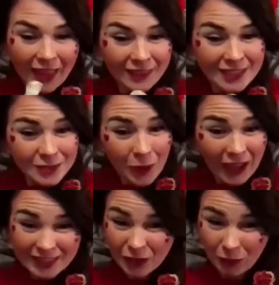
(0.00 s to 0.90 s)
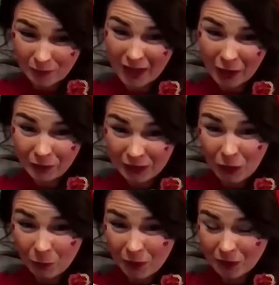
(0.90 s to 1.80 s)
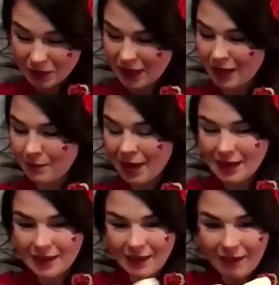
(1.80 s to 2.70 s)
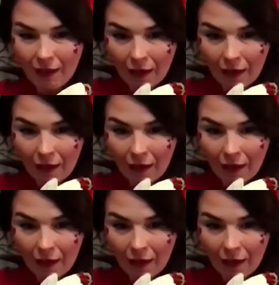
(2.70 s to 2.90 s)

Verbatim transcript: And this is what I do with my own little books that I make.